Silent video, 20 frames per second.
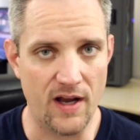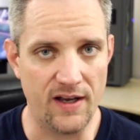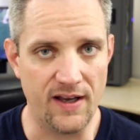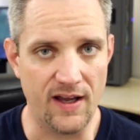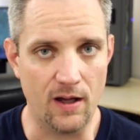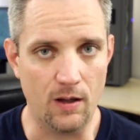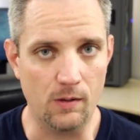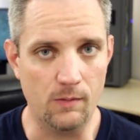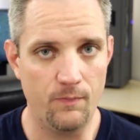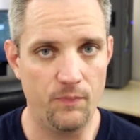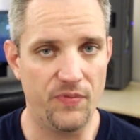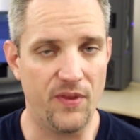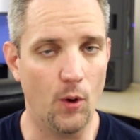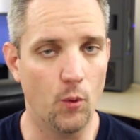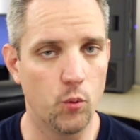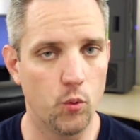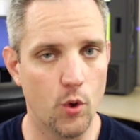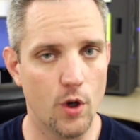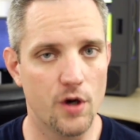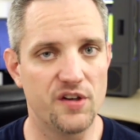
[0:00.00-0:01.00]
right now, the
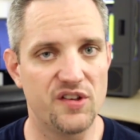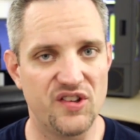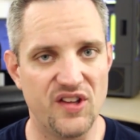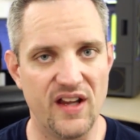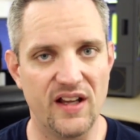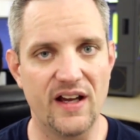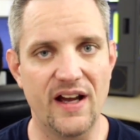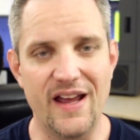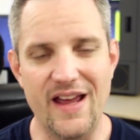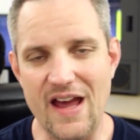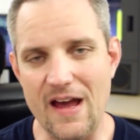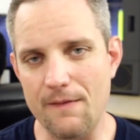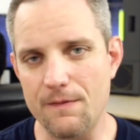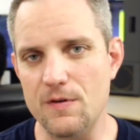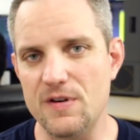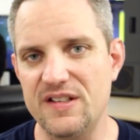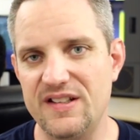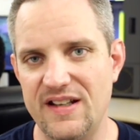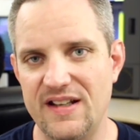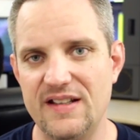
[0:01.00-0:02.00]
worst thing I
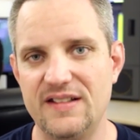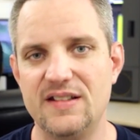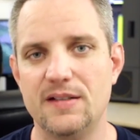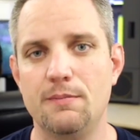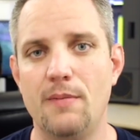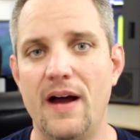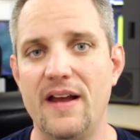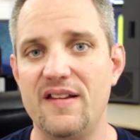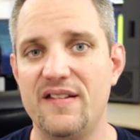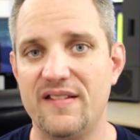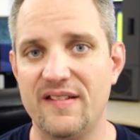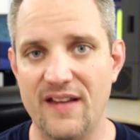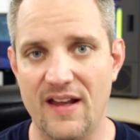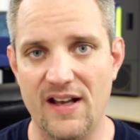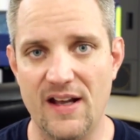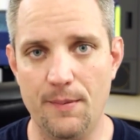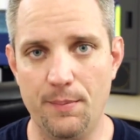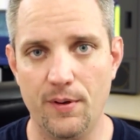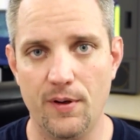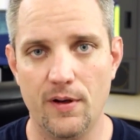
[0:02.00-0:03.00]
ever did to my
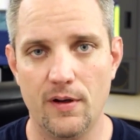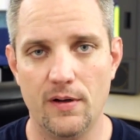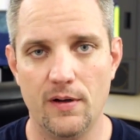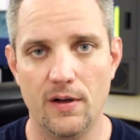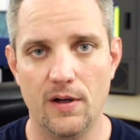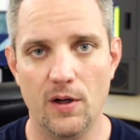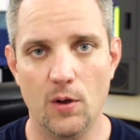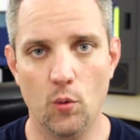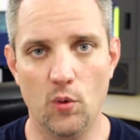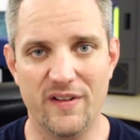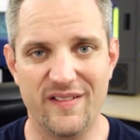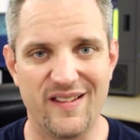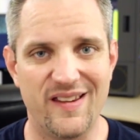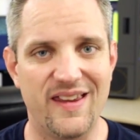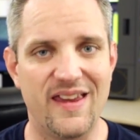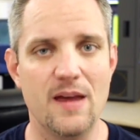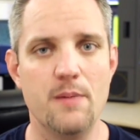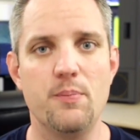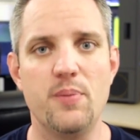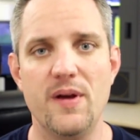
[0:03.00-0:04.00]
setup was
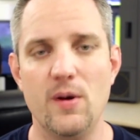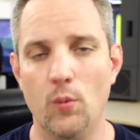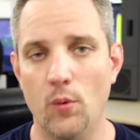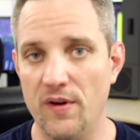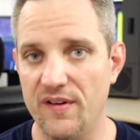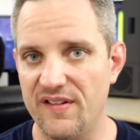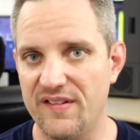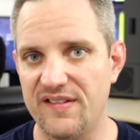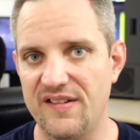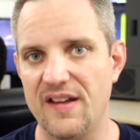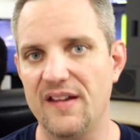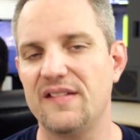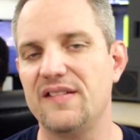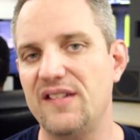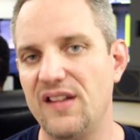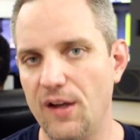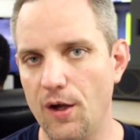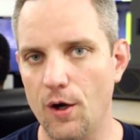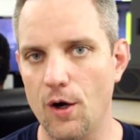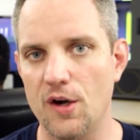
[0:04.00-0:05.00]
gimp it with
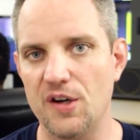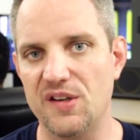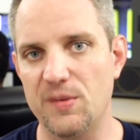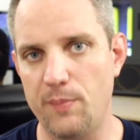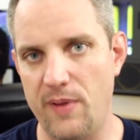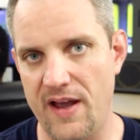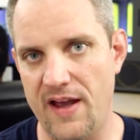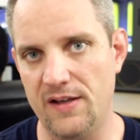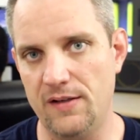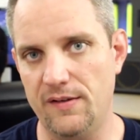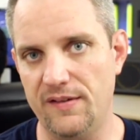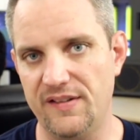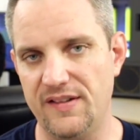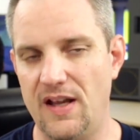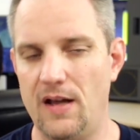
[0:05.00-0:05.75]
60 Hertz panels.